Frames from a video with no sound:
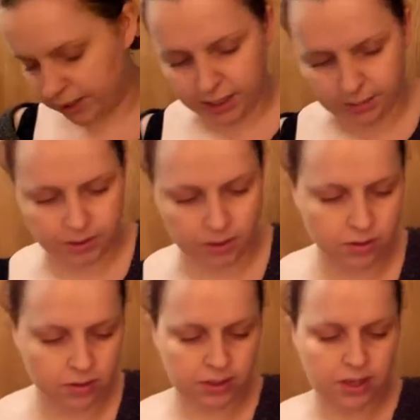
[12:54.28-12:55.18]
like slipper
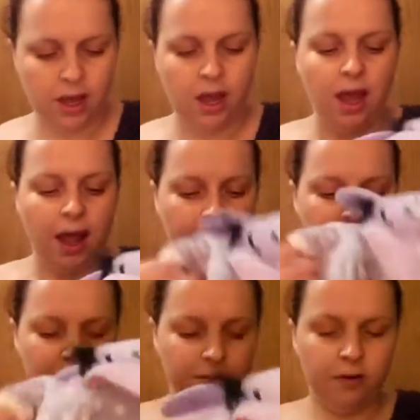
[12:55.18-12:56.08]
socks.
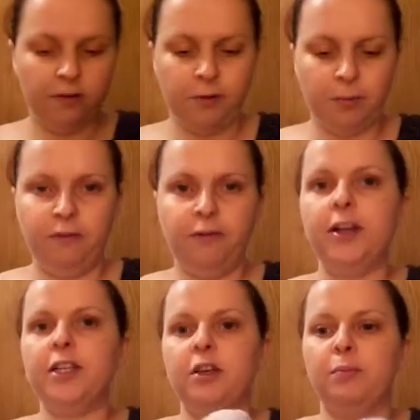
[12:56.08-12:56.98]
And then from my
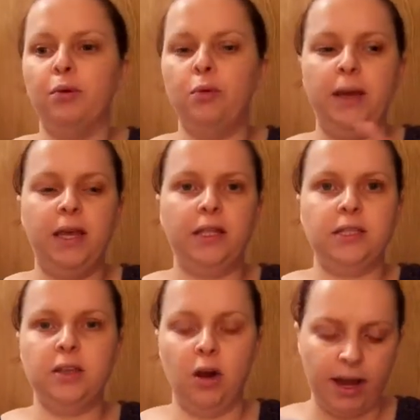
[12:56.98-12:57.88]
friend that brought me the
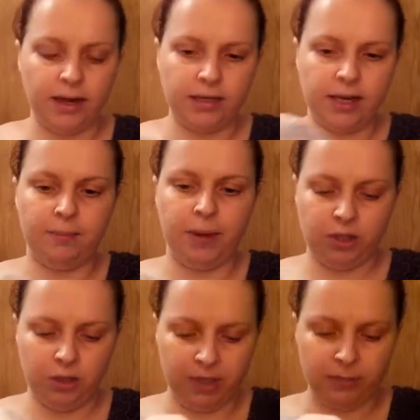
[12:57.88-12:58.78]
sign saying
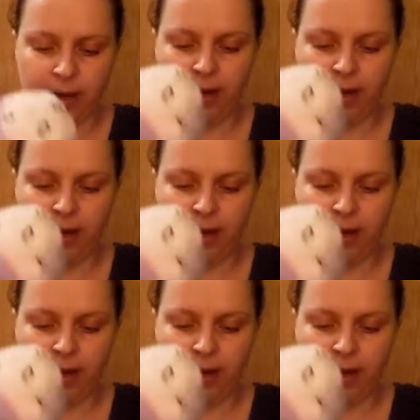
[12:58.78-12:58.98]
about too much